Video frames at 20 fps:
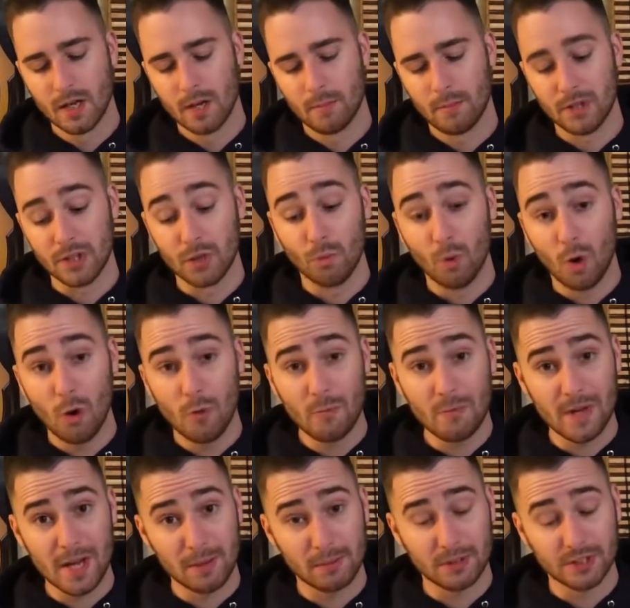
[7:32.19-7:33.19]
But you won't
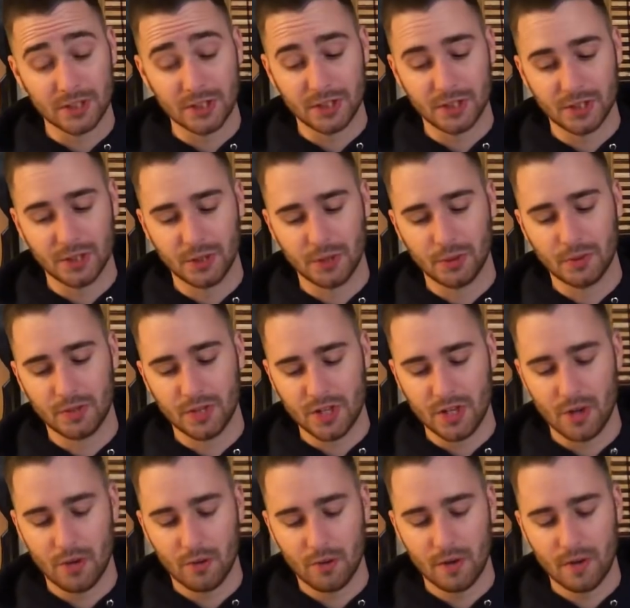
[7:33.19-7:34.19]
be able to do the
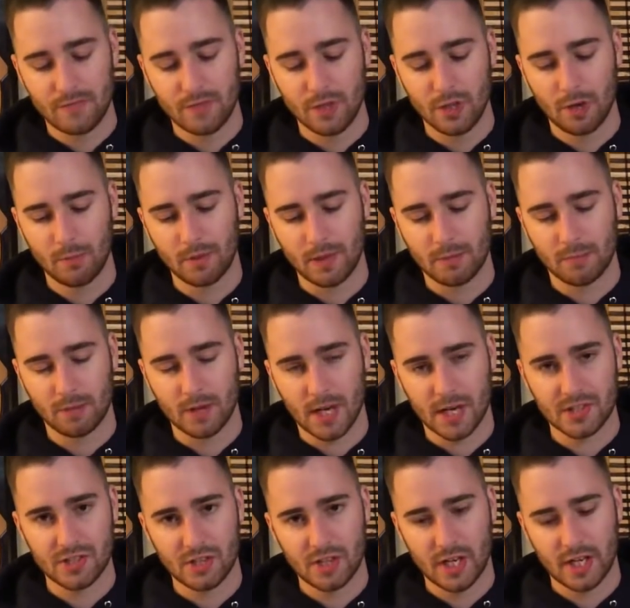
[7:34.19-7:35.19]
U if you don't play
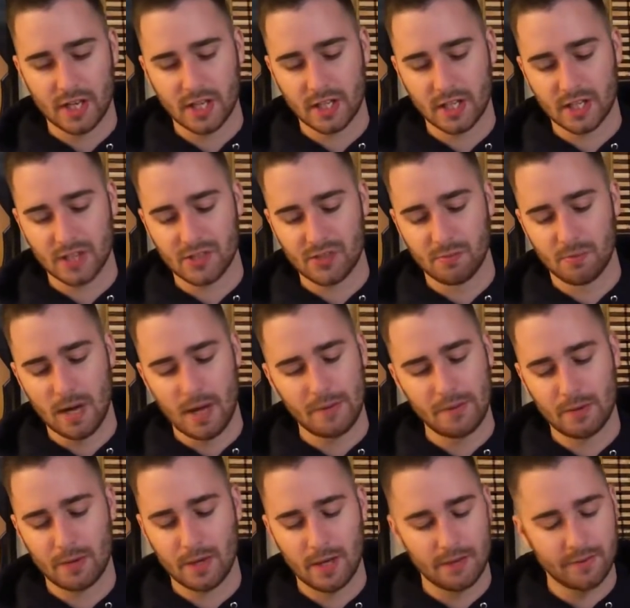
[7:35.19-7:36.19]
Proxy Dragon, because you
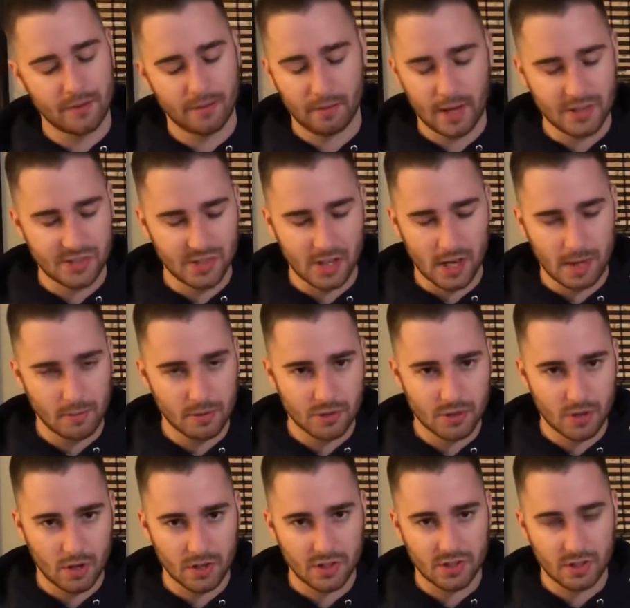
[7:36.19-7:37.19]
probably won't have the right Cybers
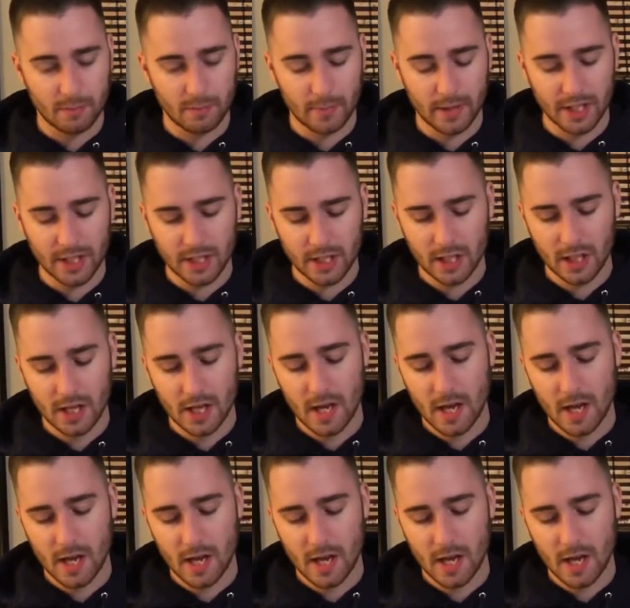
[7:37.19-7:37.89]
cards to make it.